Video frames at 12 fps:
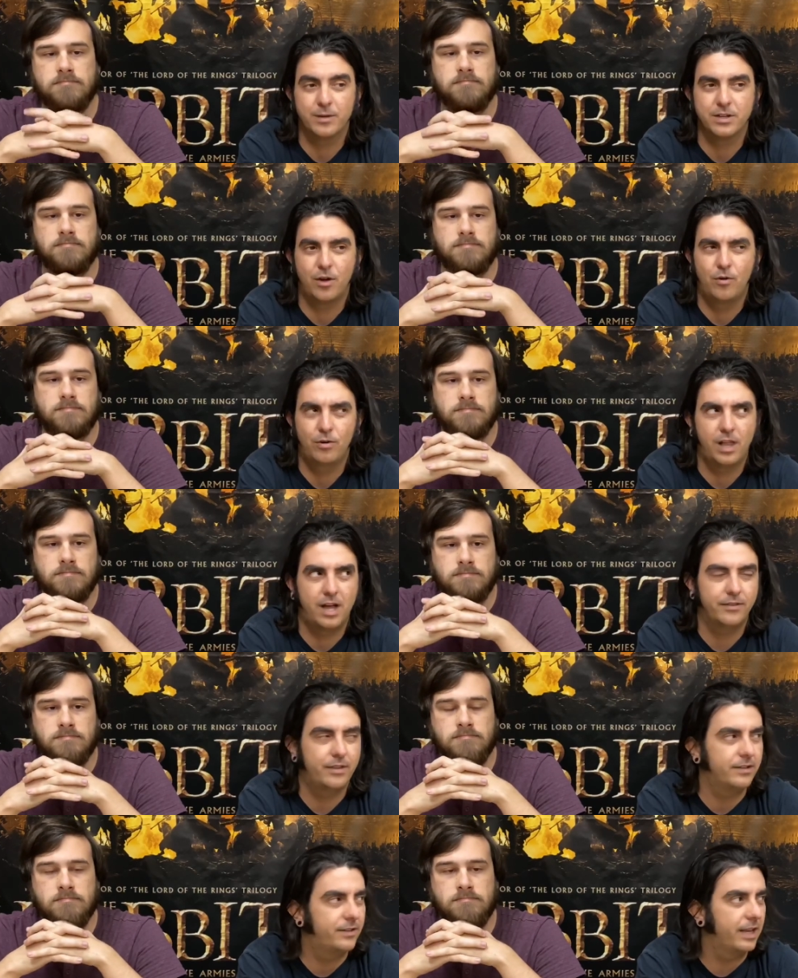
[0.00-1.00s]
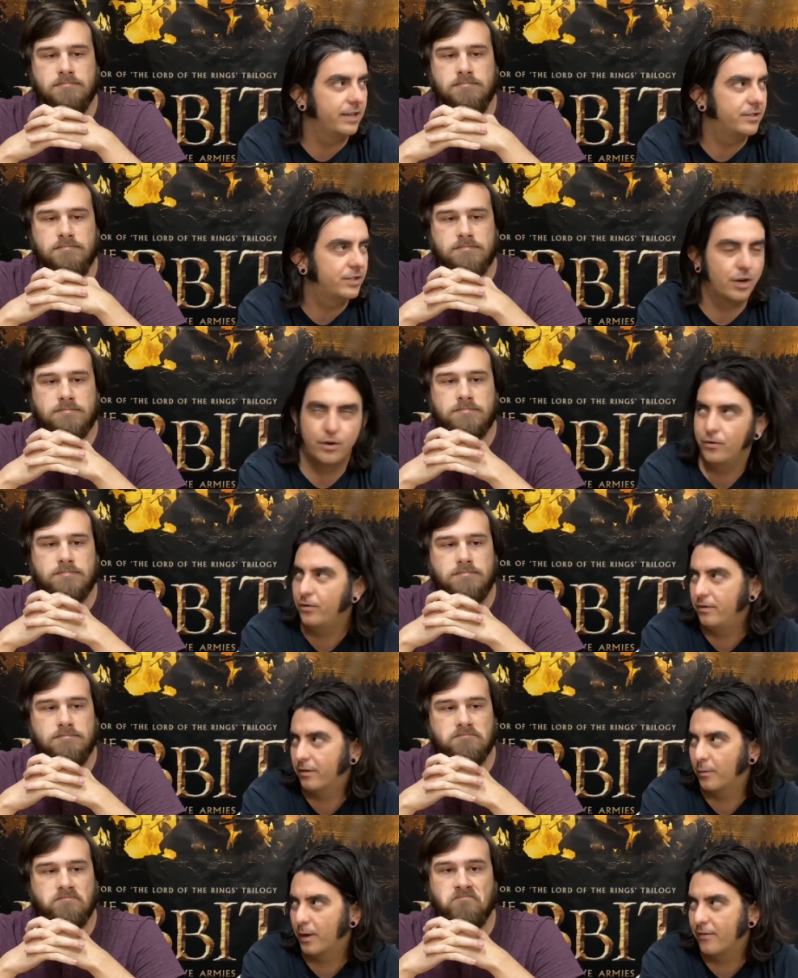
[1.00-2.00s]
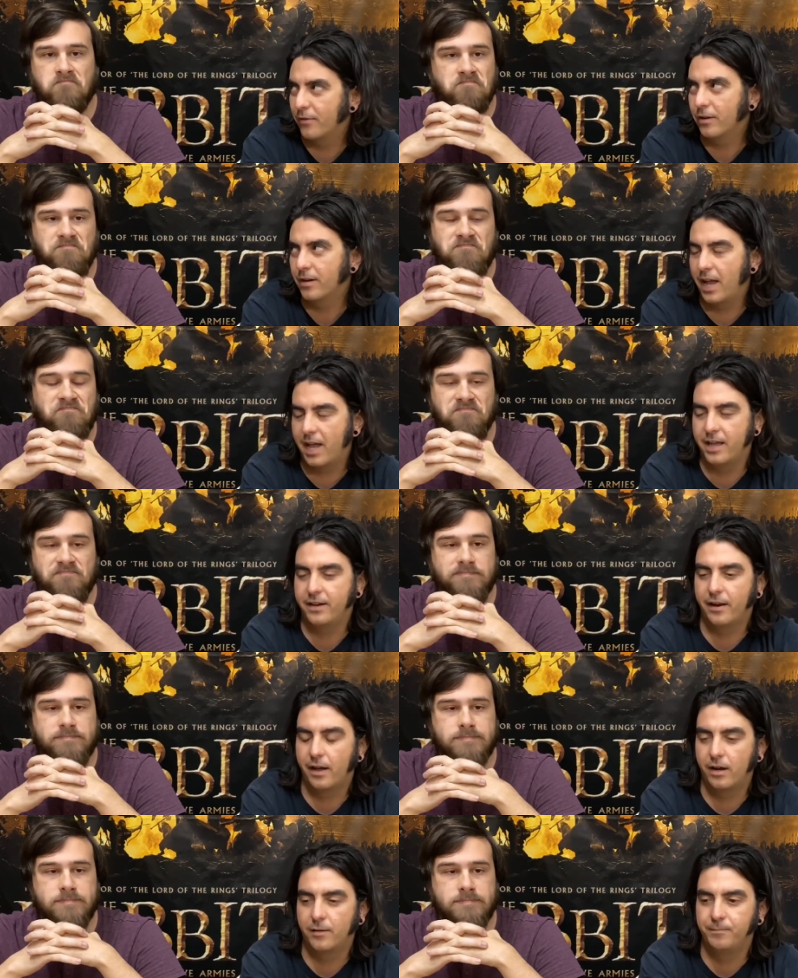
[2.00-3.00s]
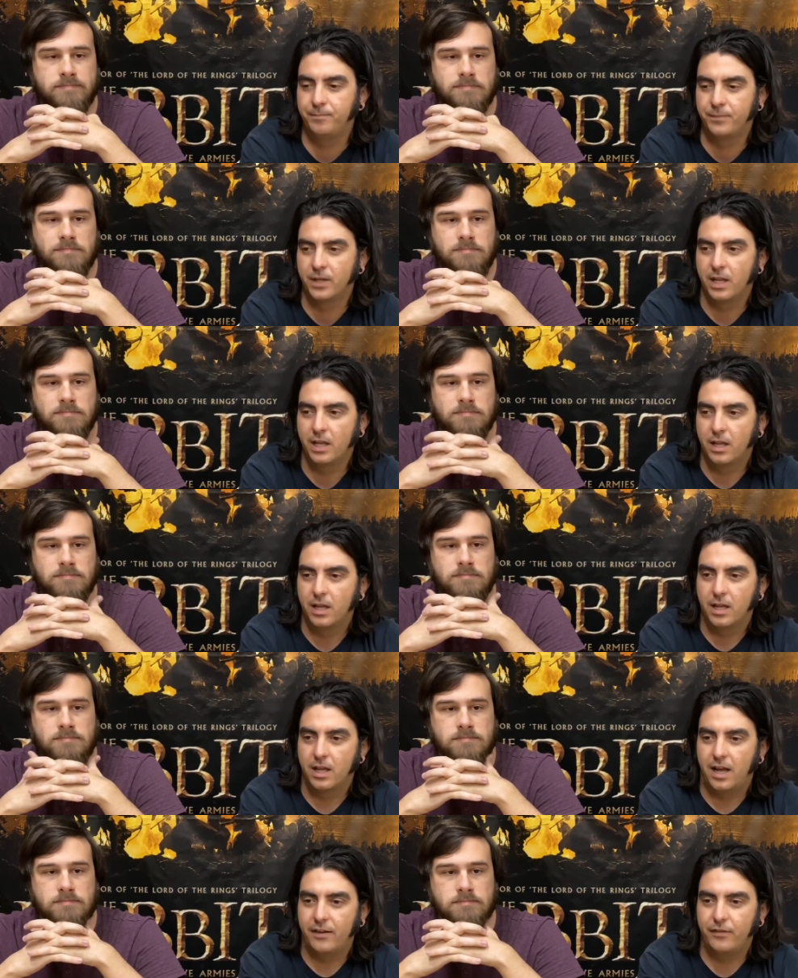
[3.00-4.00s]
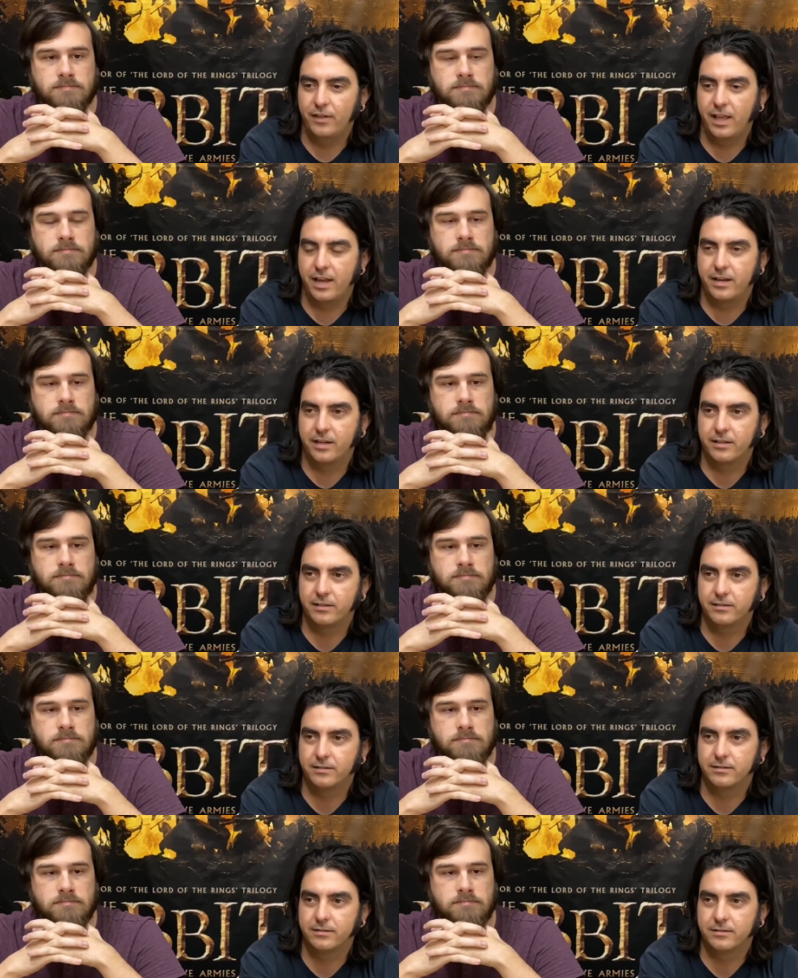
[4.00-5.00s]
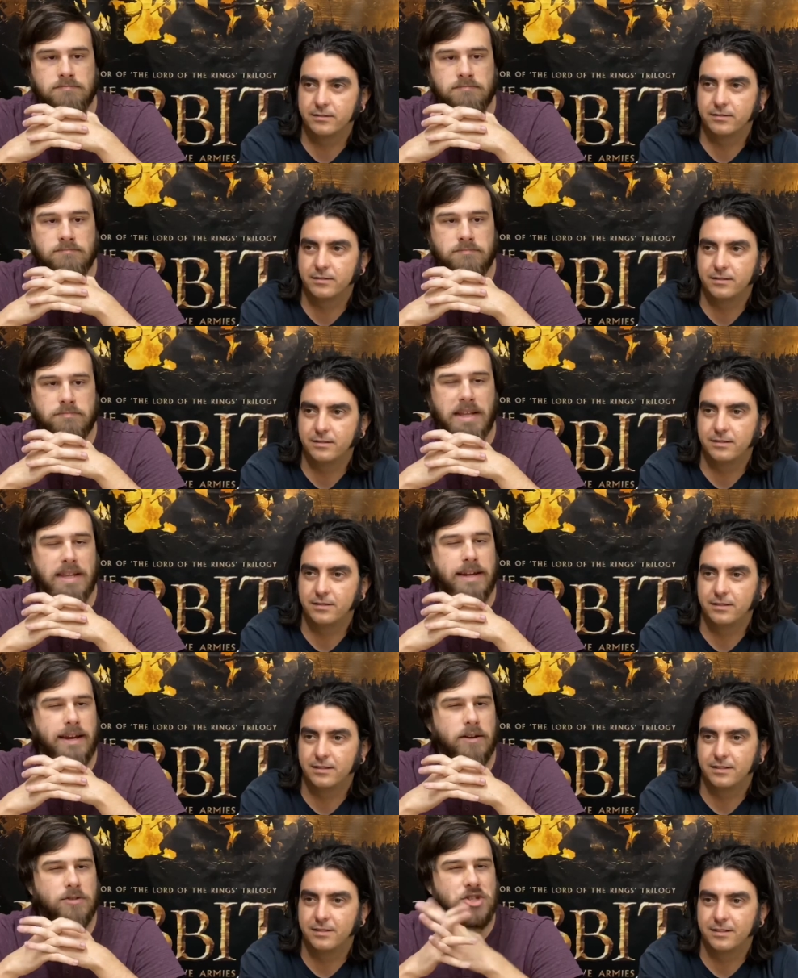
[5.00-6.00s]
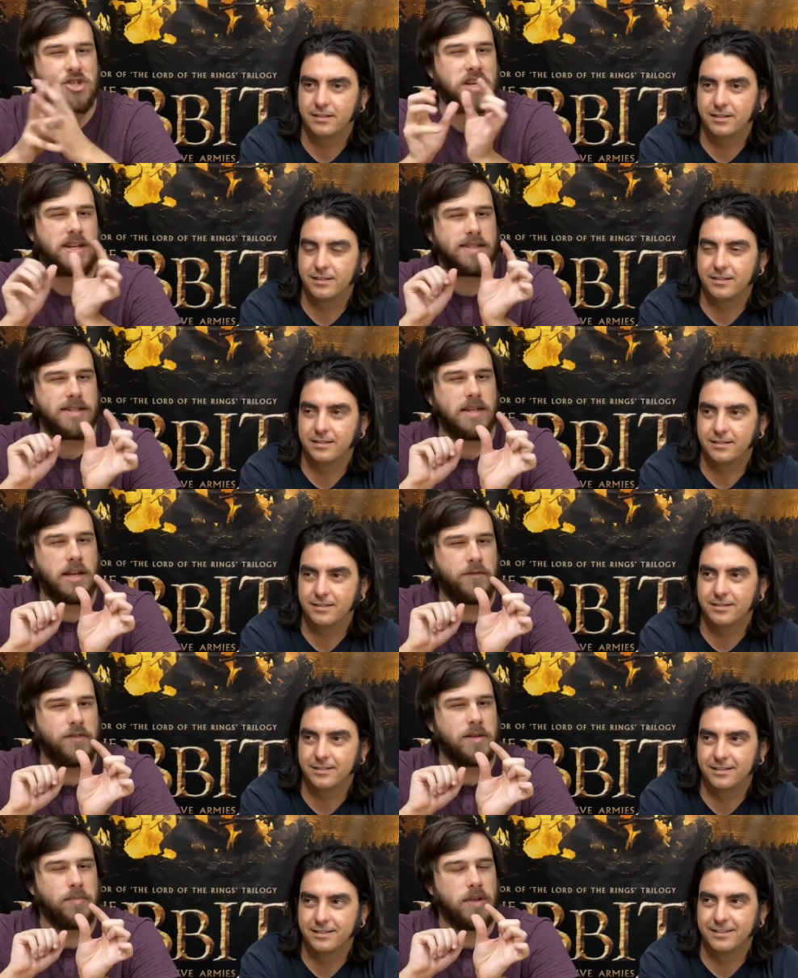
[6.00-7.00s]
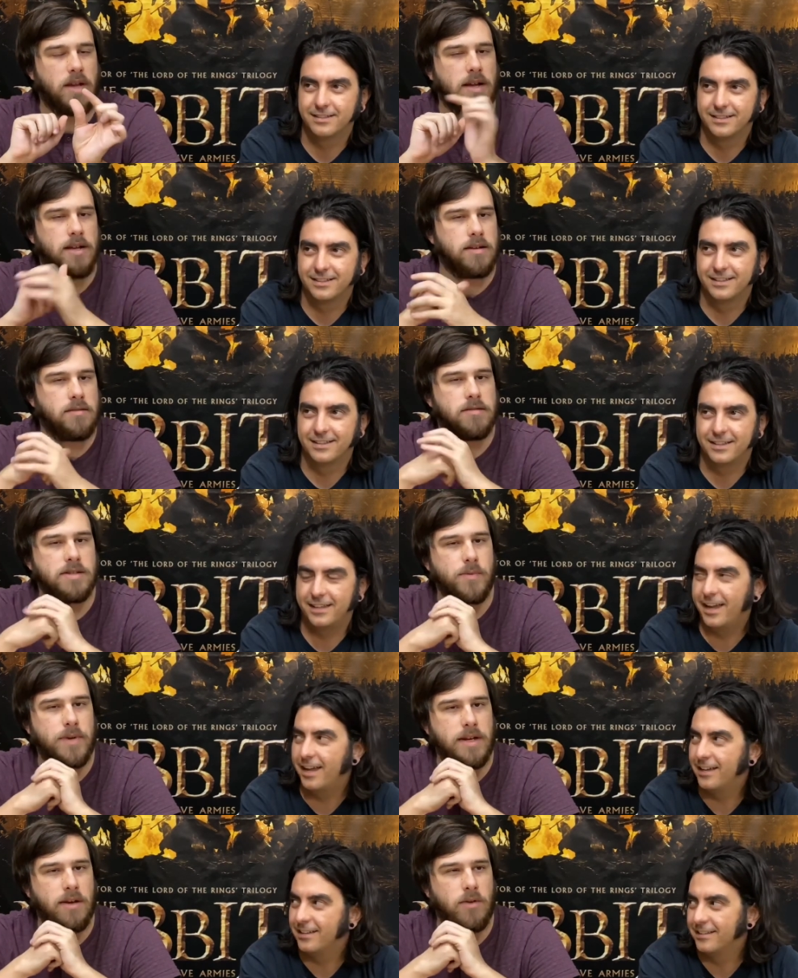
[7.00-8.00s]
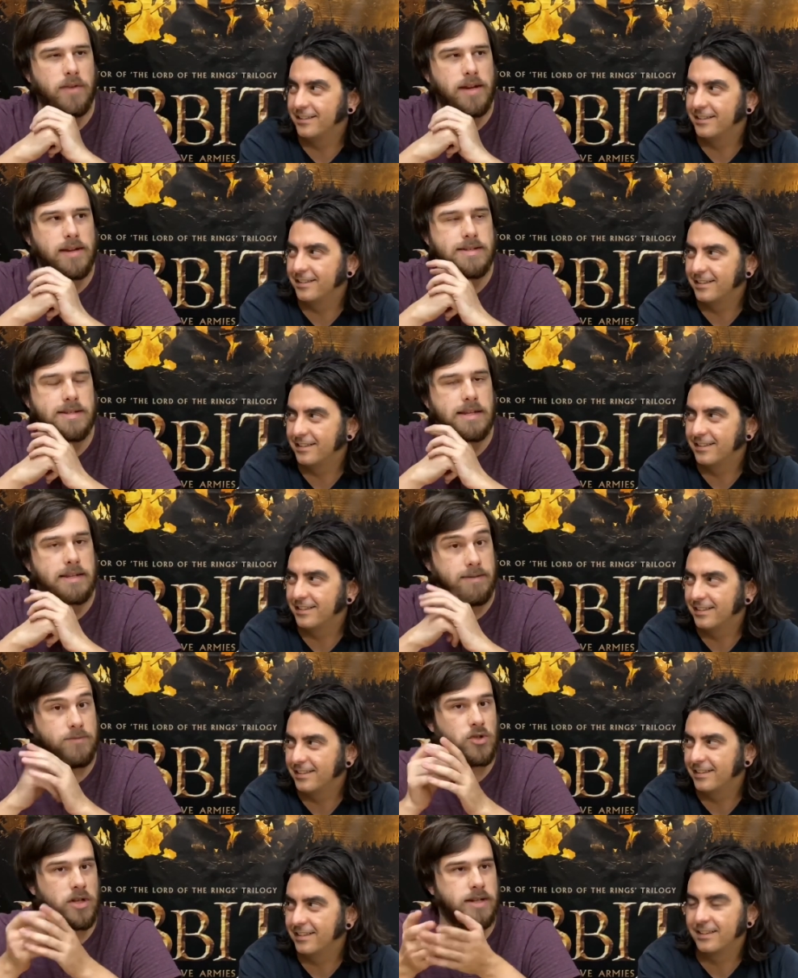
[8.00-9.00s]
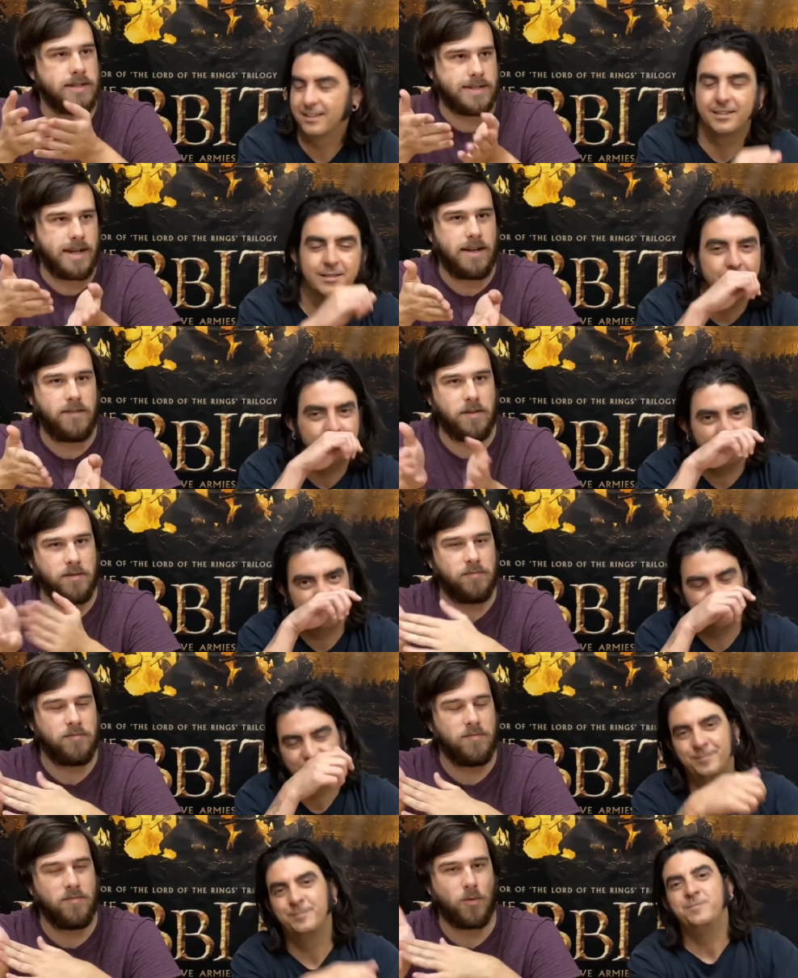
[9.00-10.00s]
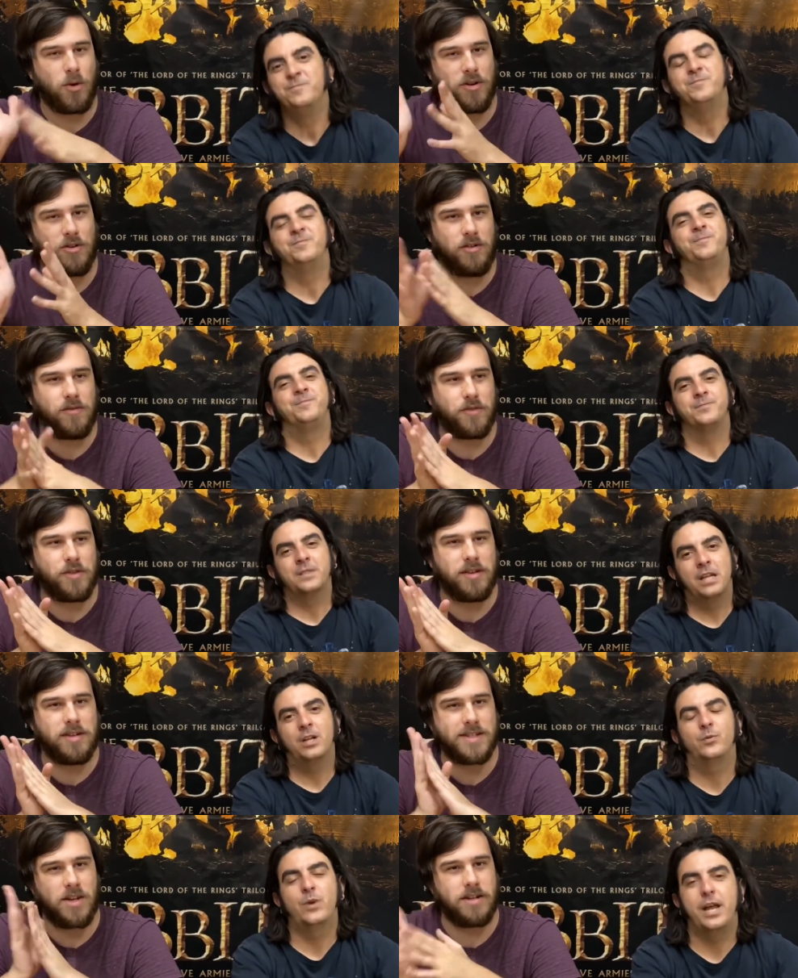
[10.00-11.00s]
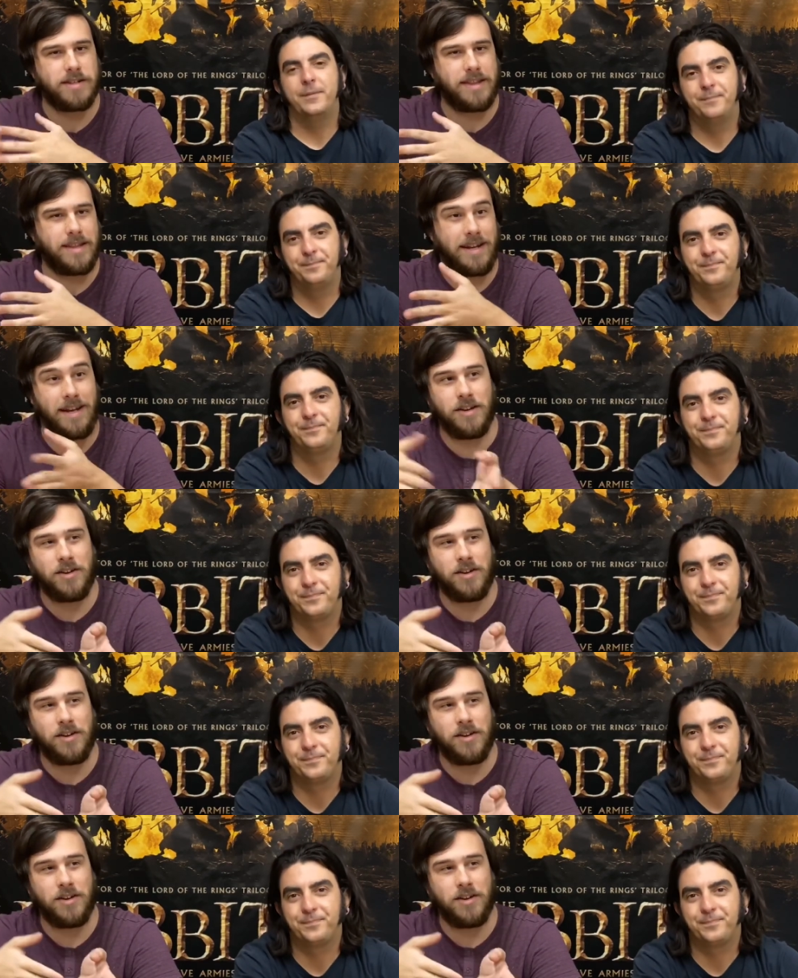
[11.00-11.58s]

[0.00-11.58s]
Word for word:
Speaker 1: a whole lot that they showed or whatever, and um, I feel like they laid out
Speaker 2: just enough of the plot so yeah. we know that it's like them trying to save the world for the song
Speaker 1: that they didn't